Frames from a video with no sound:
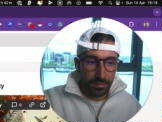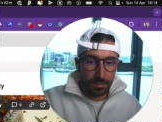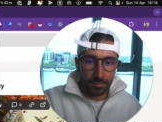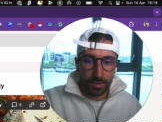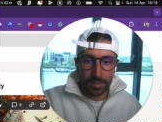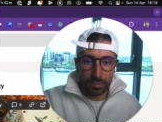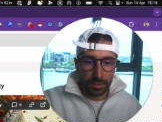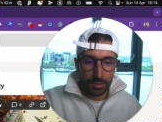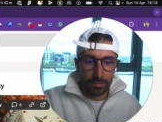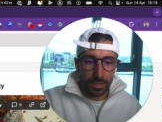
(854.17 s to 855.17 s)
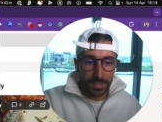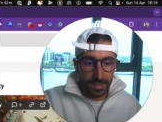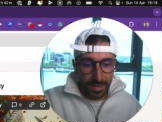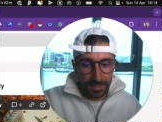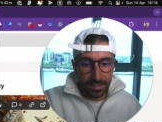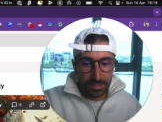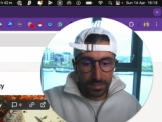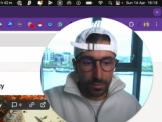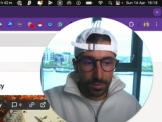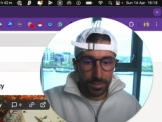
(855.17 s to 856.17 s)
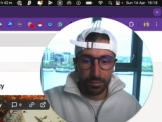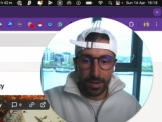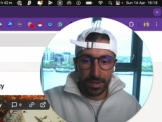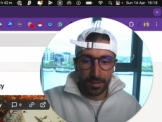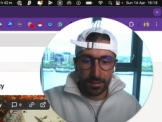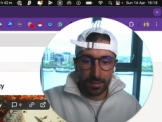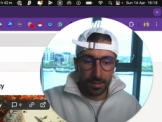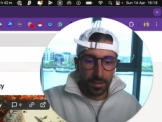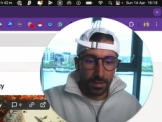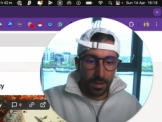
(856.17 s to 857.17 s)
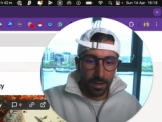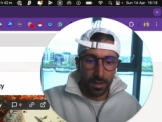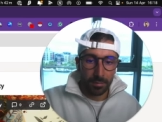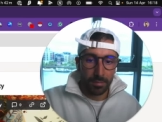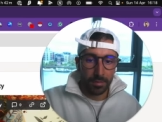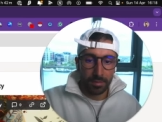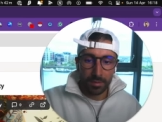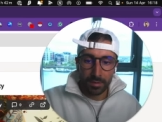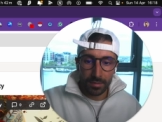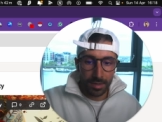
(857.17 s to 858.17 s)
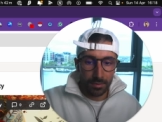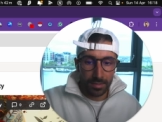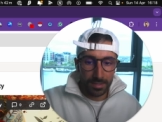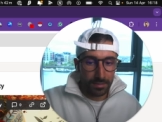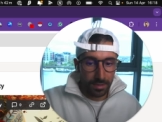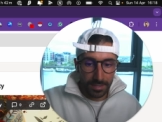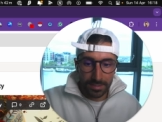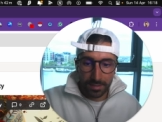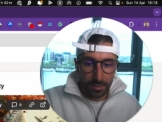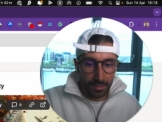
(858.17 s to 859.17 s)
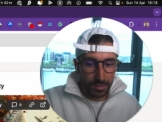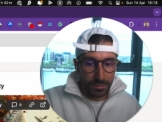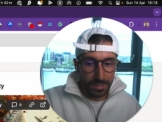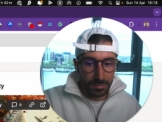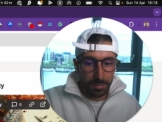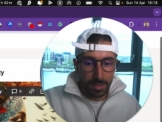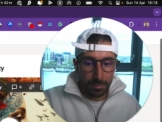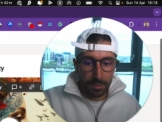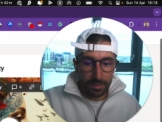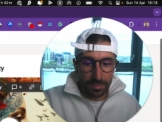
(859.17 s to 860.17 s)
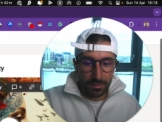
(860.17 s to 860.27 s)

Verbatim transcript: Creator Launch University and get access to this training. Um, there is, like I said, the associated playbooks.